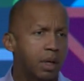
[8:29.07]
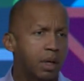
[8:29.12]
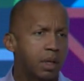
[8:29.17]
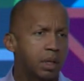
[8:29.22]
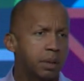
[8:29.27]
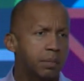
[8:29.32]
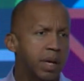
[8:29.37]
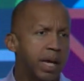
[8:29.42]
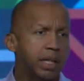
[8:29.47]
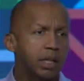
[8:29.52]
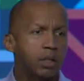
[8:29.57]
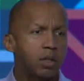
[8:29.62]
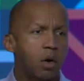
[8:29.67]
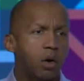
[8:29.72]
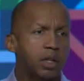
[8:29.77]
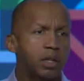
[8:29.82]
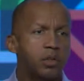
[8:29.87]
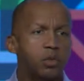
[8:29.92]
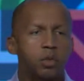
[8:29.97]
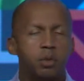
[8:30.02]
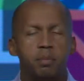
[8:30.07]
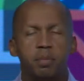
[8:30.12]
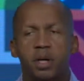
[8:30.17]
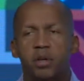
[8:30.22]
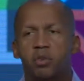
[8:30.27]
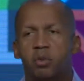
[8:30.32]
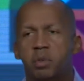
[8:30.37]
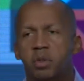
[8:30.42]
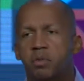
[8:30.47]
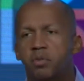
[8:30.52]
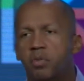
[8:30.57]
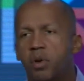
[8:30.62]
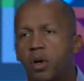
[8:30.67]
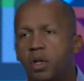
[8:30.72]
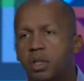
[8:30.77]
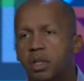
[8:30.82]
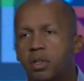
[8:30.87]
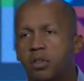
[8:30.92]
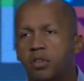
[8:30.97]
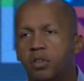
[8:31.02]
The man had gone into a bedroom and
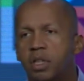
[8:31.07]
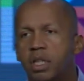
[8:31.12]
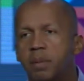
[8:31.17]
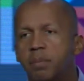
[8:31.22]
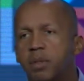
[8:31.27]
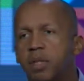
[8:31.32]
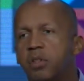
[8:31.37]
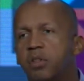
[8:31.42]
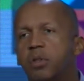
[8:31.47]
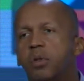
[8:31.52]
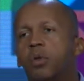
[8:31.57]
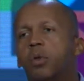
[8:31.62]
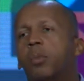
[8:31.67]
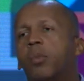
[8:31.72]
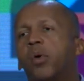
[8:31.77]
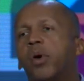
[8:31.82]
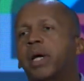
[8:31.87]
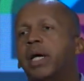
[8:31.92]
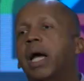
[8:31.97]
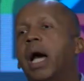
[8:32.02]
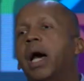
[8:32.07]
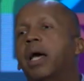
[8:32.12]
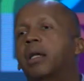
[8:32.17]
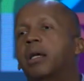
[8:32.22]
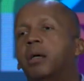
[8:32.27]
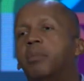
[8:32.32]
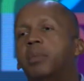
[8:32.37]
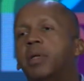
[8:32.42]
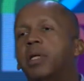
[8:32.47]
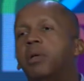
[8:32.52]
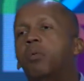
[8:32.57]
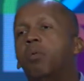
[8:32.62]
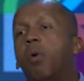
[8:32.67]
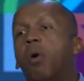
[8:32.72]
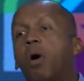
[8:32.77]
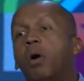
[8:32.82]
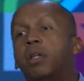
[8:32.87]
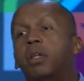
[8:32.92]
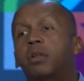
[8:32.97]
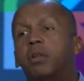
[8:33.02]
fallen asleep, and this little boy got up and he
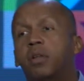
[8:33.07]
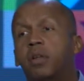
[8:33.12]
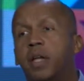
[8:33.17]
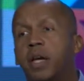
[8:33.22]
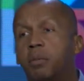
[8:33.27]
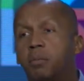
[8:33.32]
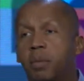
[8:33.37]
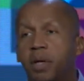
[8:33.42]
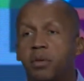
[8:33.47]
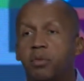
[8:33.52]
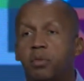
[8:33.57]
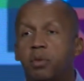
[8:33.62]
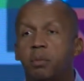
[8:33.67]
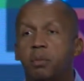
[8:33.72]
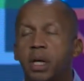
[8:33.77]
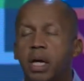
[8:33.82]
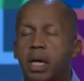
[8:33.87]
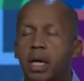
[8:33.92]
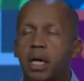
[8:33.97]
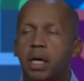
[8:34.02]
walked into that bedroom.